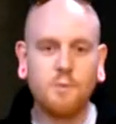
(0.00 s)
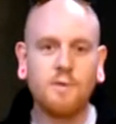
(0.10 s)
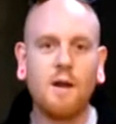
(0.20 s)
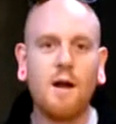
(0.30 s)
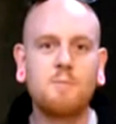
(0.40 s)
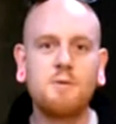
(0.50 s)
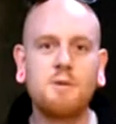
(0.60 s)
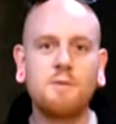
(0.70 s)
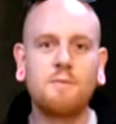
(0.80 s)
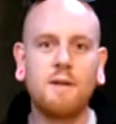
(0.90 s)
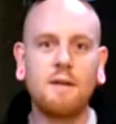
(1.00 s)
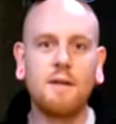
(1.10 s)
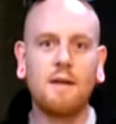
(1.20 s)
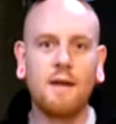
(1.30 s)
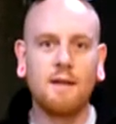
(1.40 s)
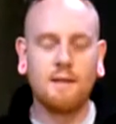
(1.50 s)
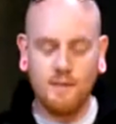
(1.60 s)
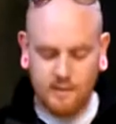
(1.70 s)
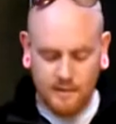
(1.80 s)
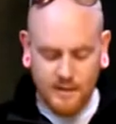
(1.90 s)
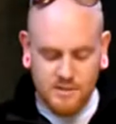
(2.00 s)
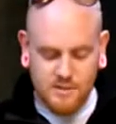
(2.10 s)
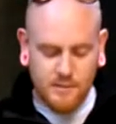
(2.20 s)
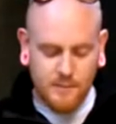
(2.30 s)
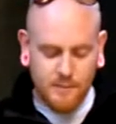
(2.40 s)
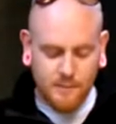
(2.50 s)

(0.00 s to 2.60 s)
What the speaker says: with the option of getting a laser,